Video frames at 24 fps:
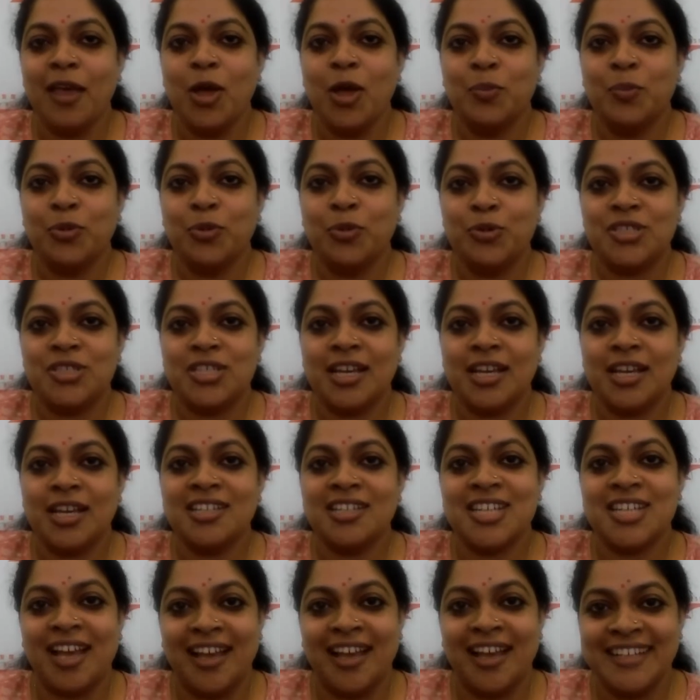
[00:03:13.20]
Pooja
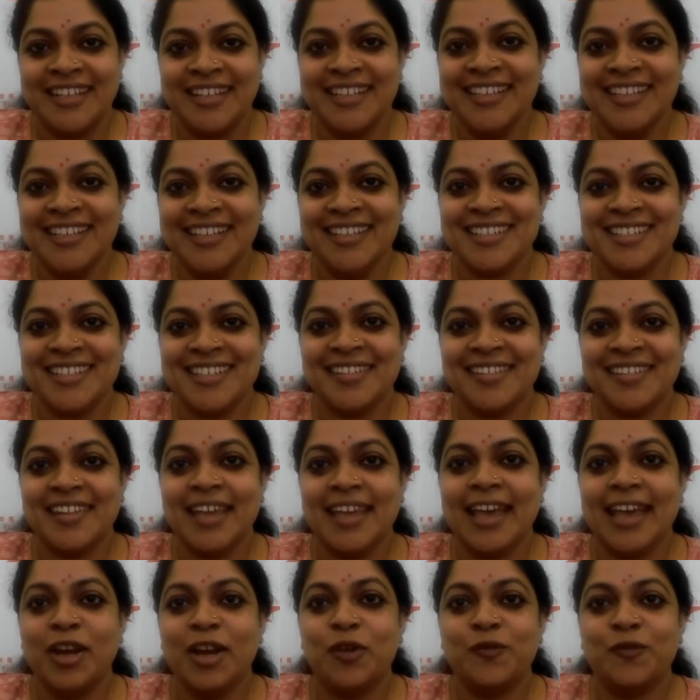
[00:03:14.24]
Shahani. She's the
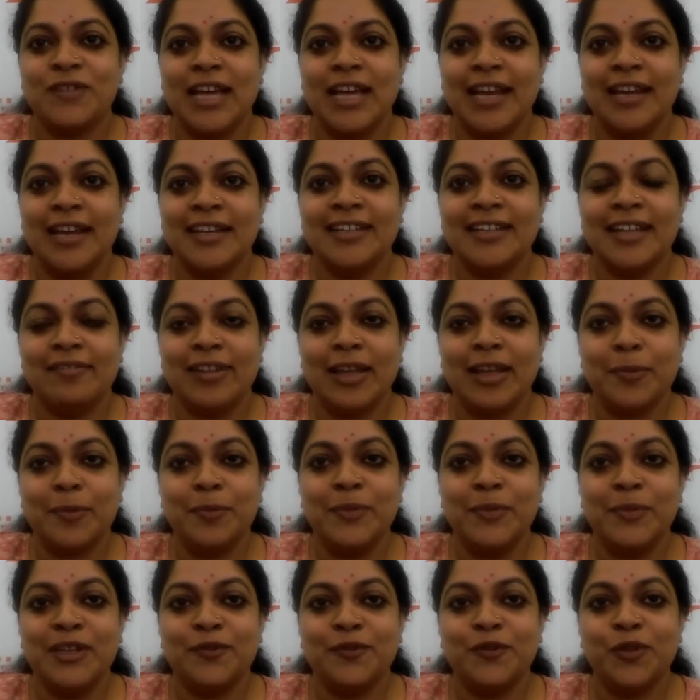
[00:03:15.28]
head of talent
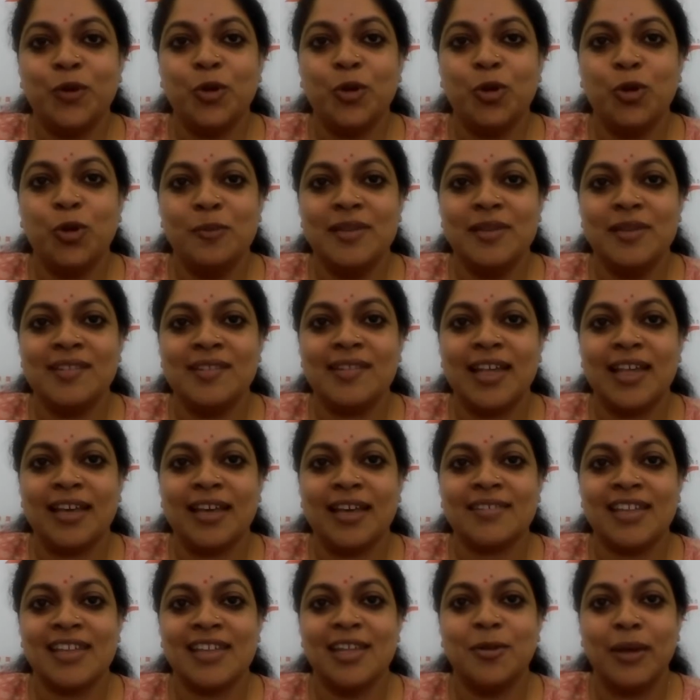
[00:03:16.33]
development for Goldman
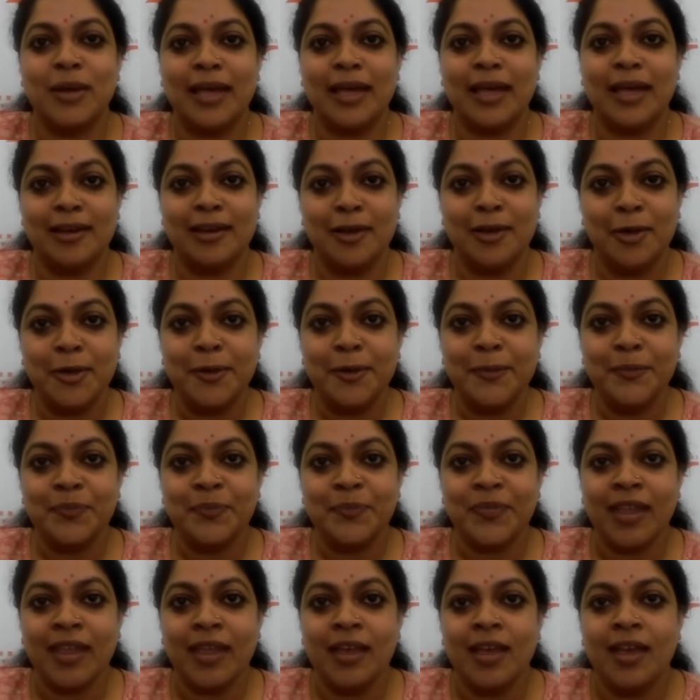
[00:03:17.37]
Sachs in Bangalore.
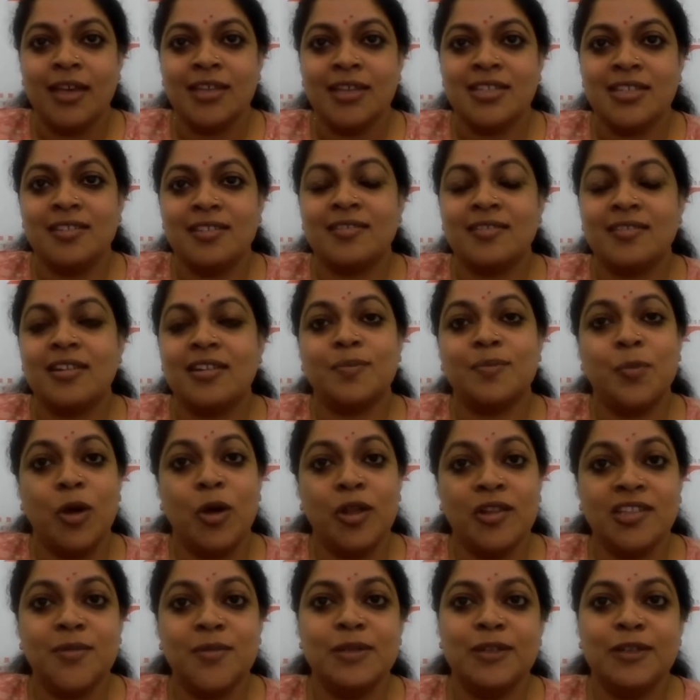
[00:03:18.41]
She's
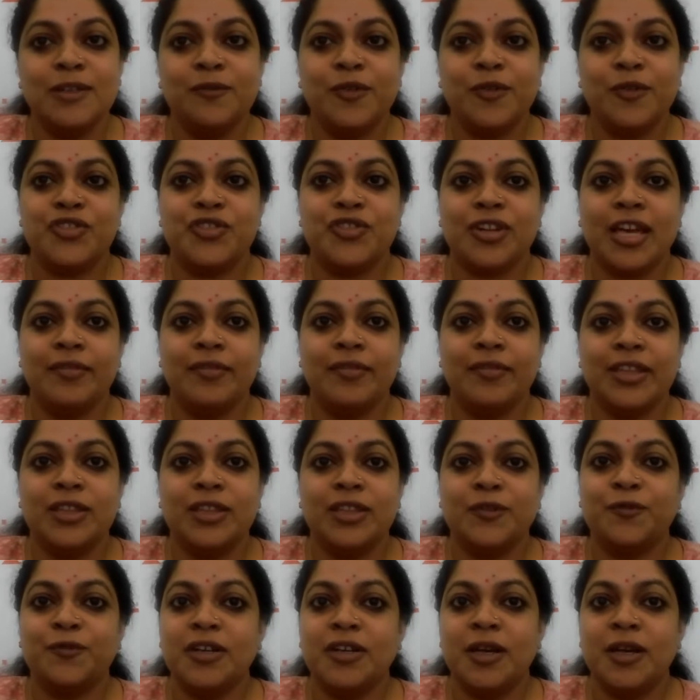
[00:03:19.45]
responsible for driving
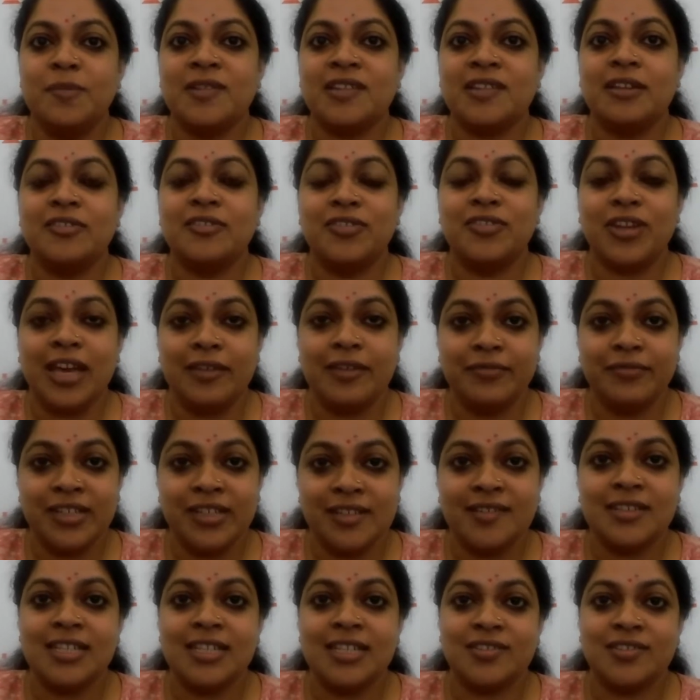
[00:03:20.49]
the firm's
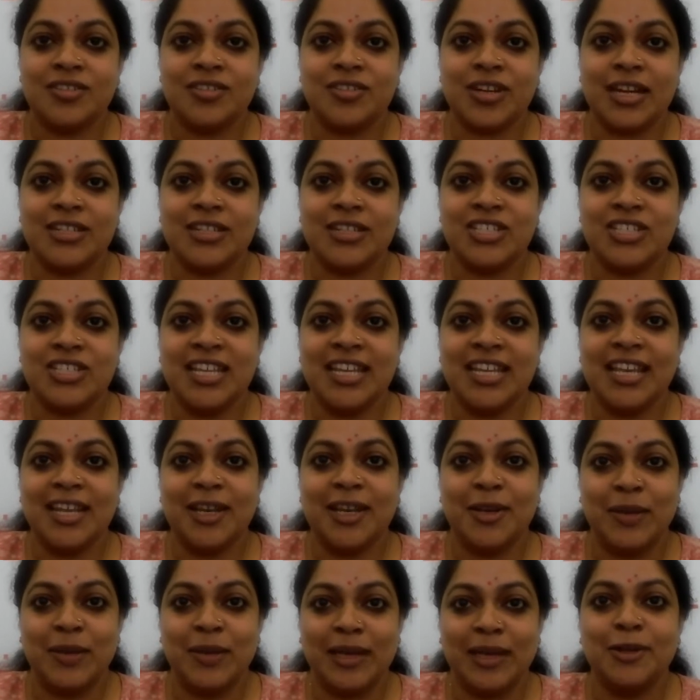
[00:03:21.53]
diversity strategy
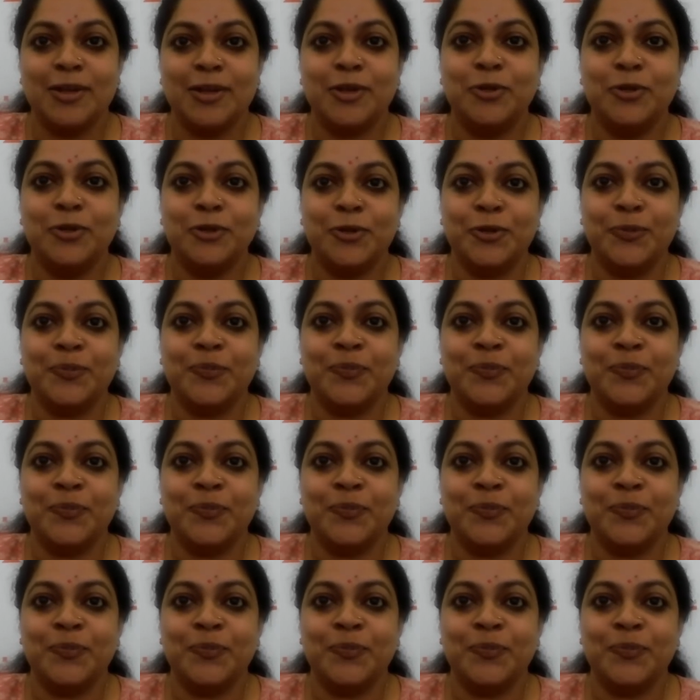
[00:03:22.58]
in Bengaluru.